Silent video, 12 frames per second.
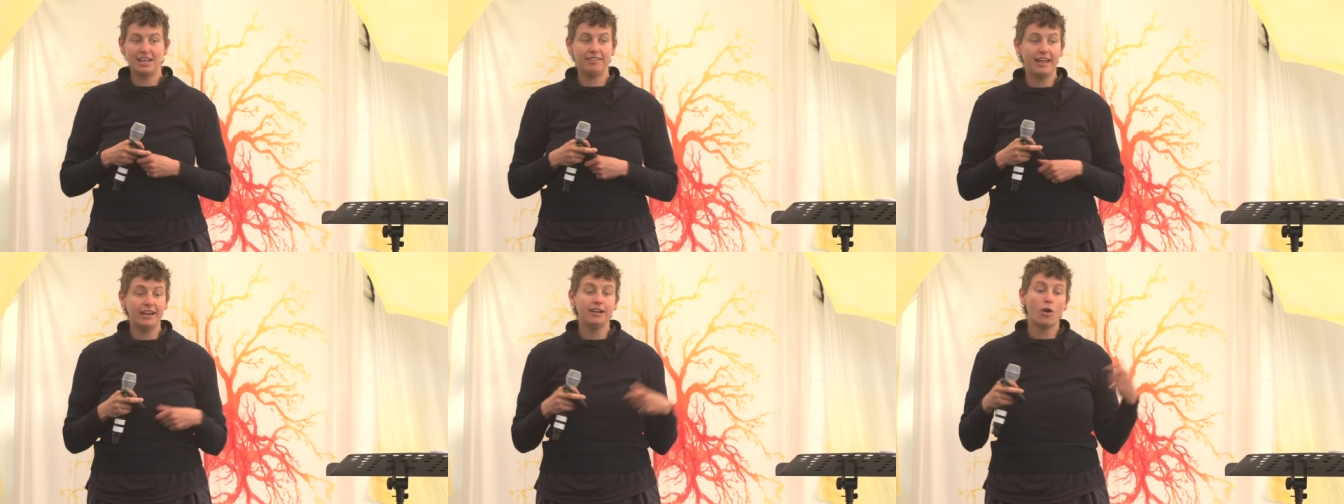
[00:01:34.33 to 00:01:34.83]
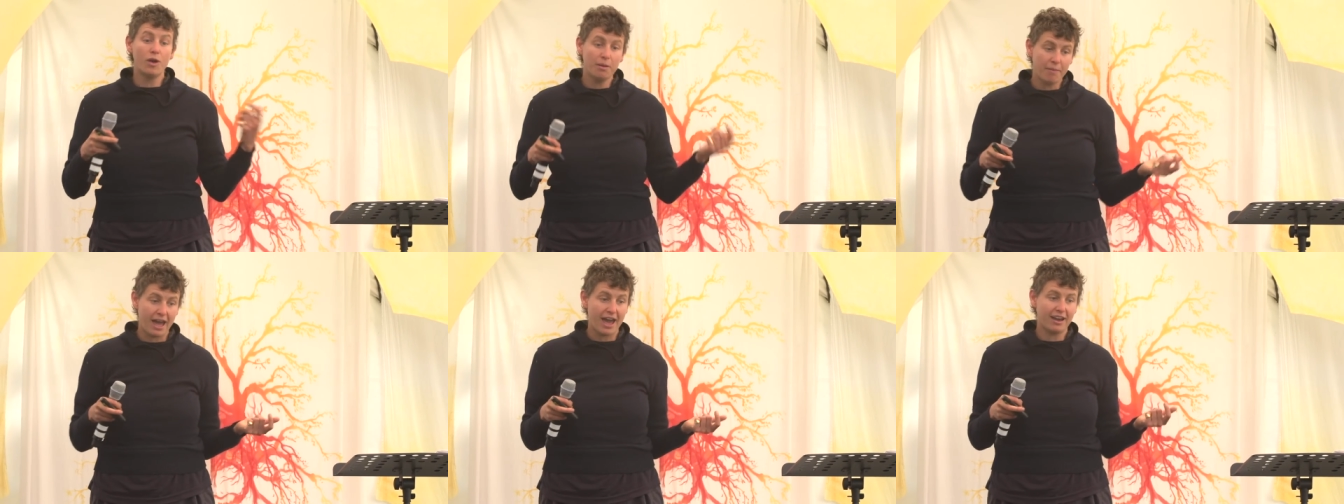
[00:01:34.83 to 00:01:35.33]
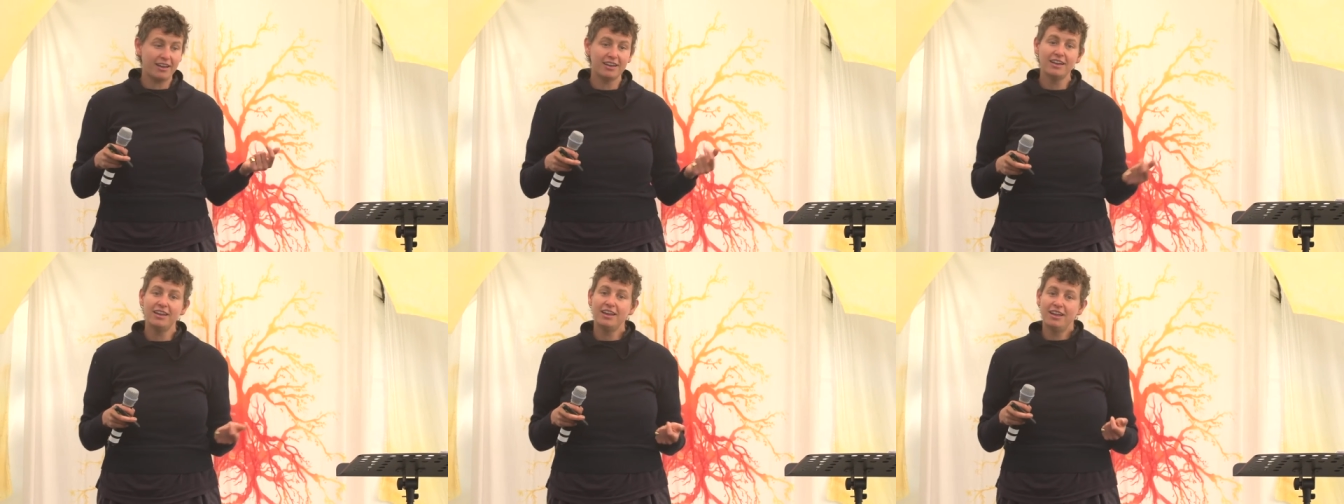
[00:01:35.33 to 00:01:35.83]
And then going back,
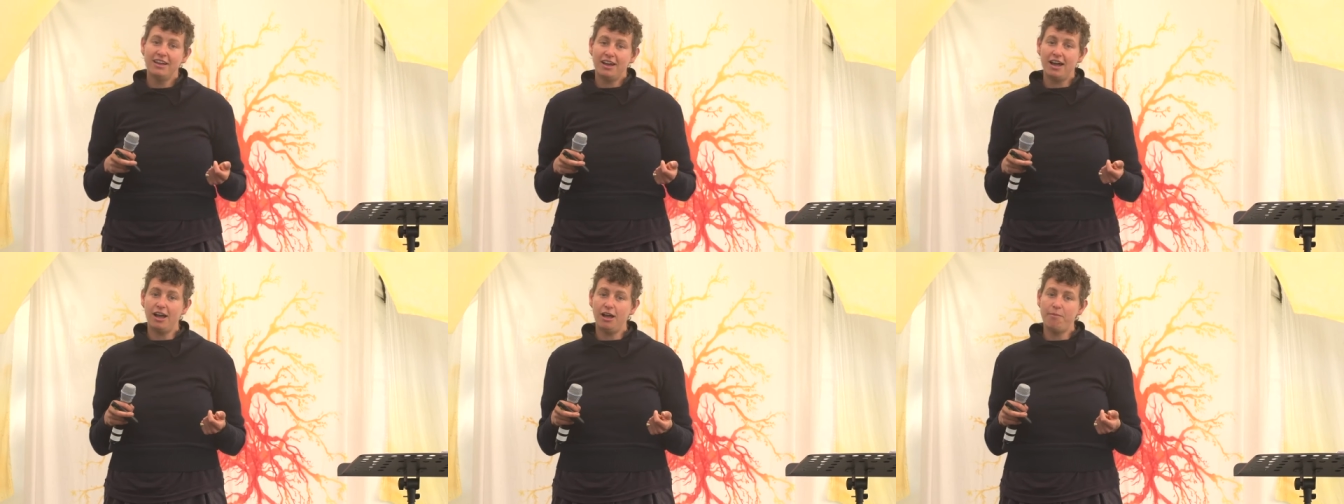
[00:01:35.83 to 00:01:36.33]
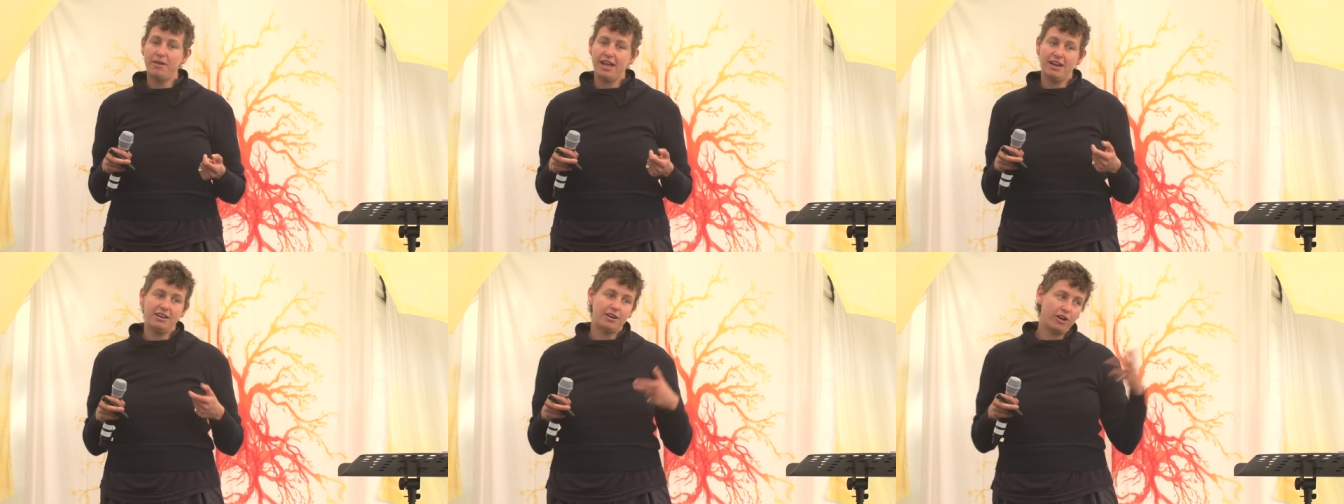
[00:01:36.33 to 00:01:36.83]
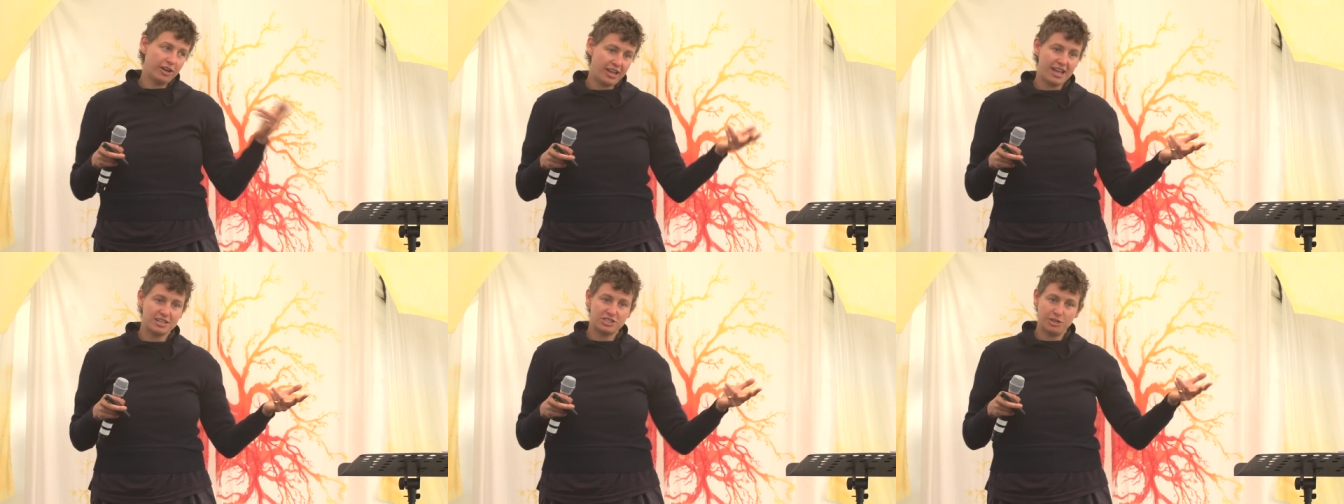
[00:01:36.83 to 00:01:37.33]
um, and in her
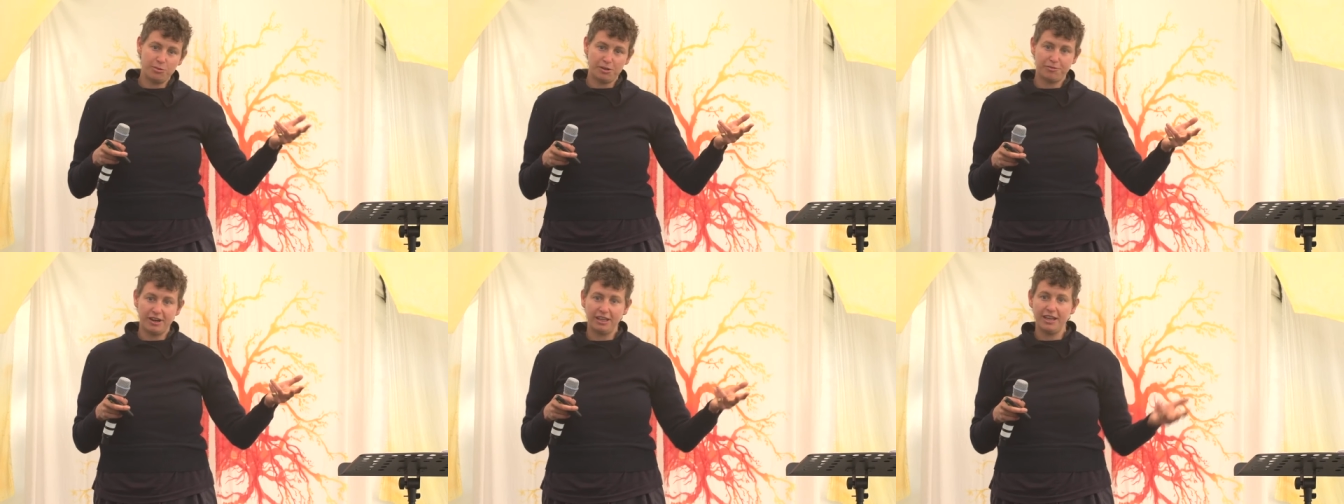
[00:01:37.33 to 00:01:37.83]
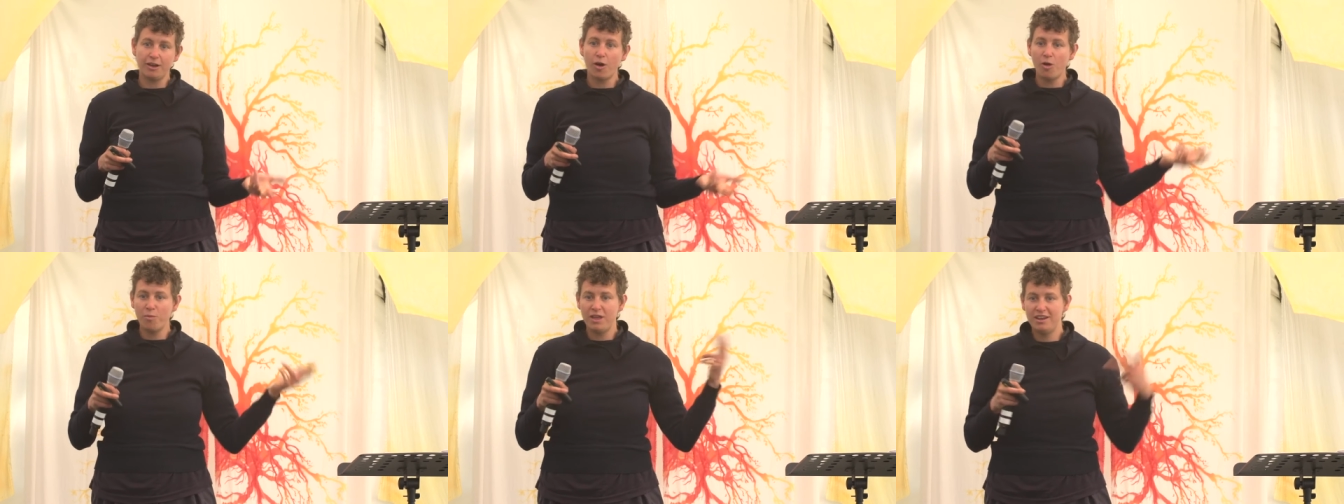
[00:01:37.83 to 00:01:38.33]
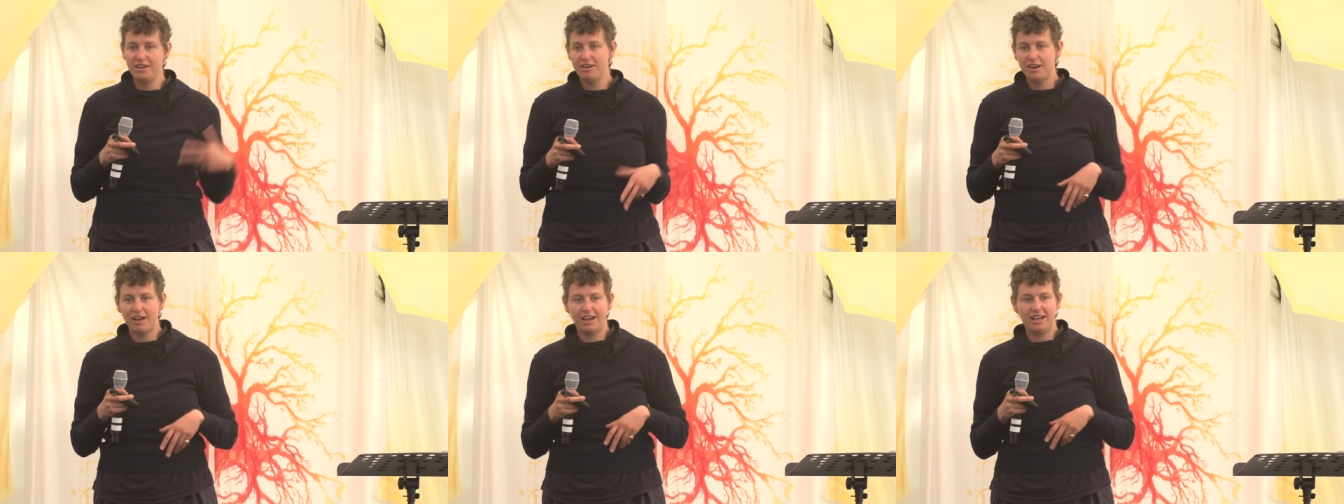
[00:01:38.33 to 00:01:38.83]
case, she worked for Eliot Coleman
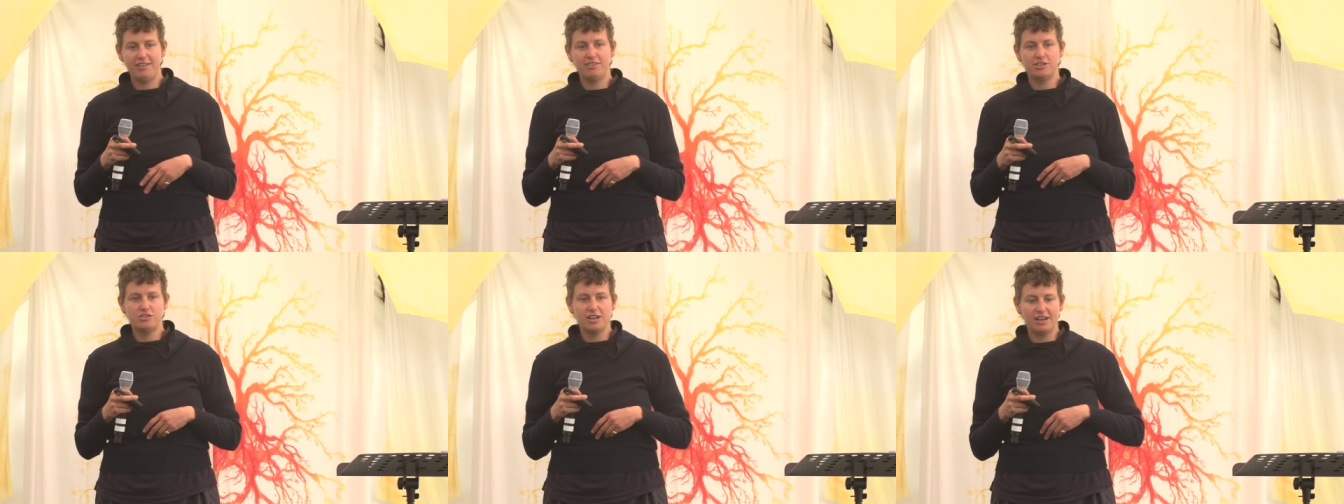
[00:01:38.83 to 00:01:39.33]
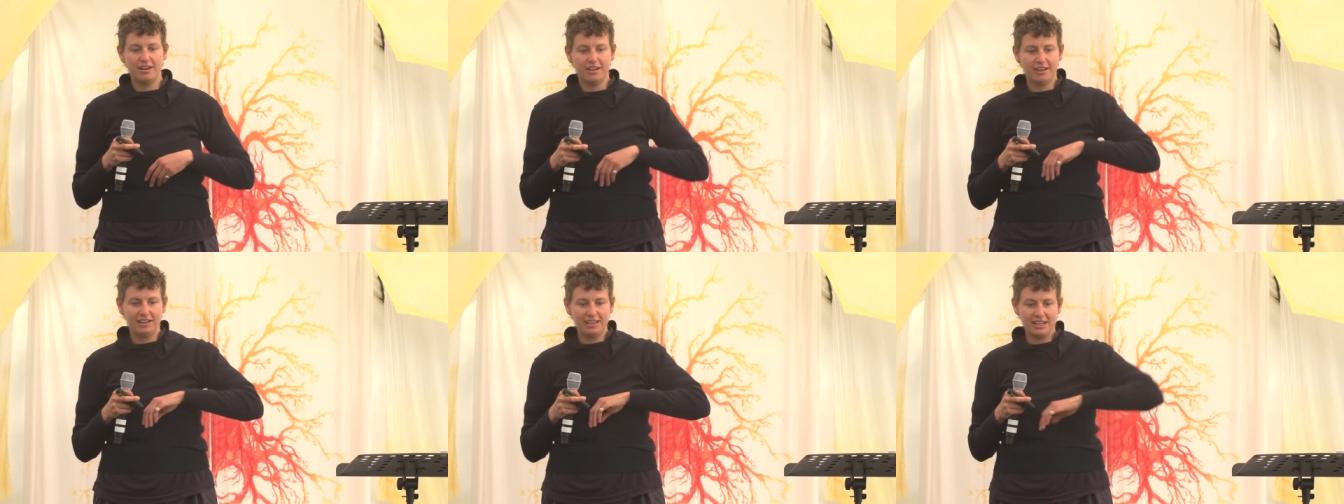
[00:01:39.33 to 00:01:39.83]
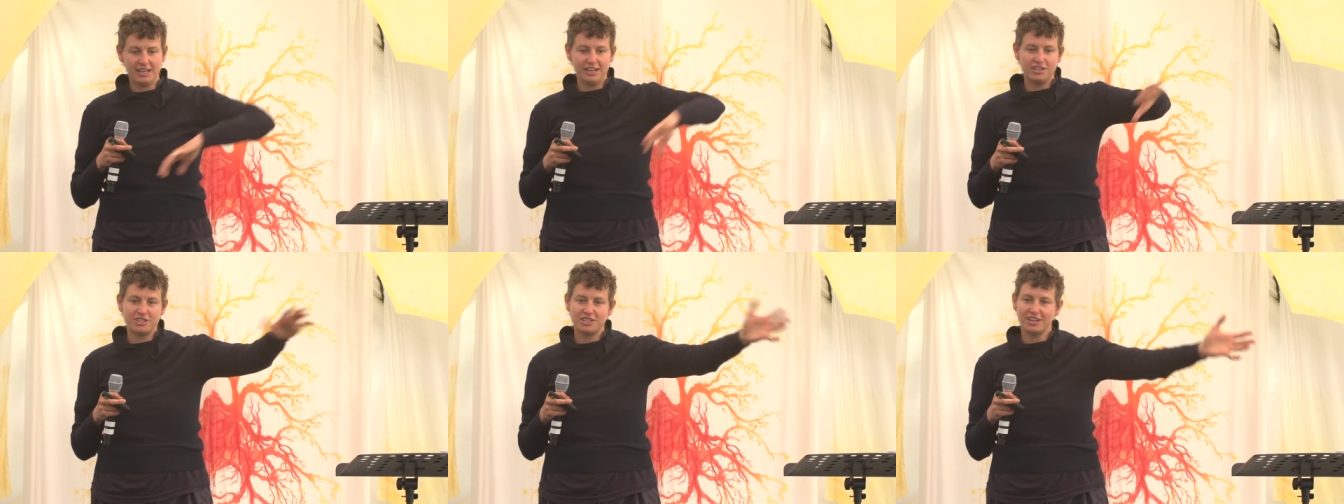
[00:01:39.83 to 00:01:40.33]
in, uh, in, the, in the
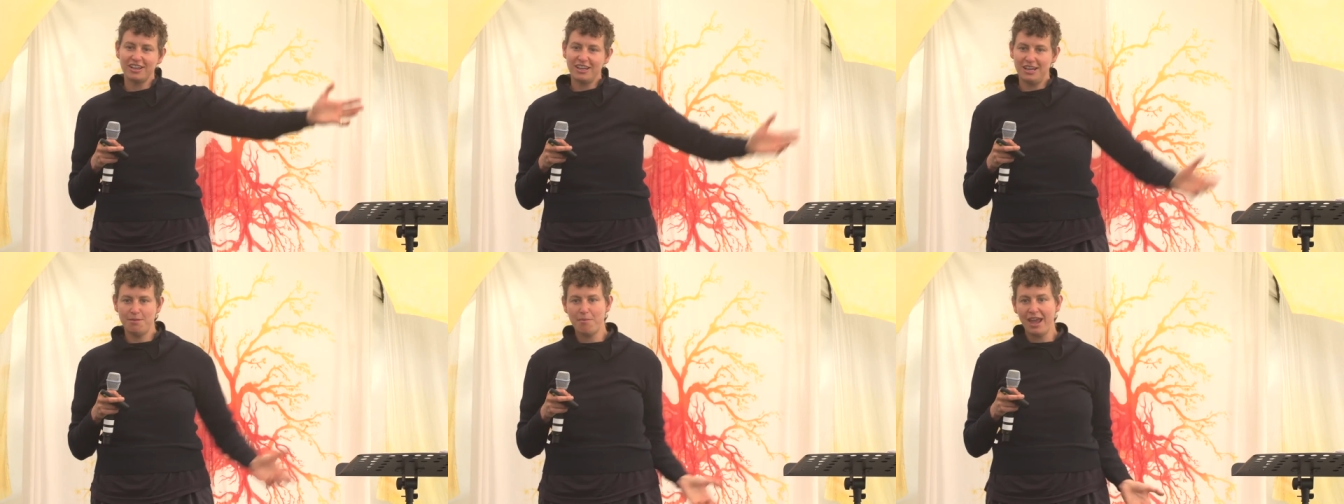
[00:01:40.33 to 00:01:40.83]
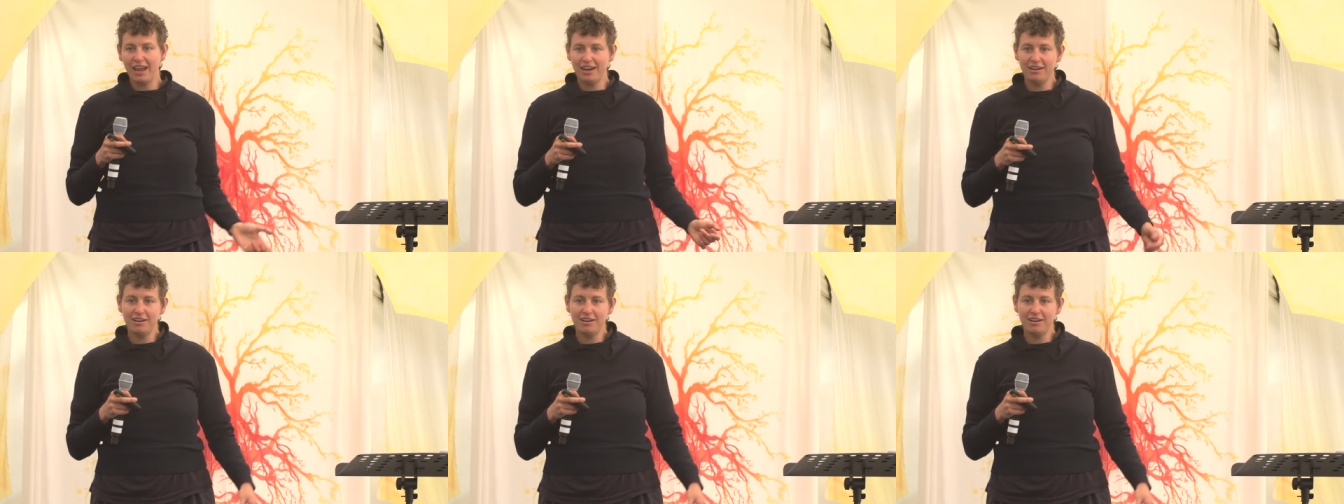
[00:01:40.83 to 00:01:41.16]
lineage in Maine.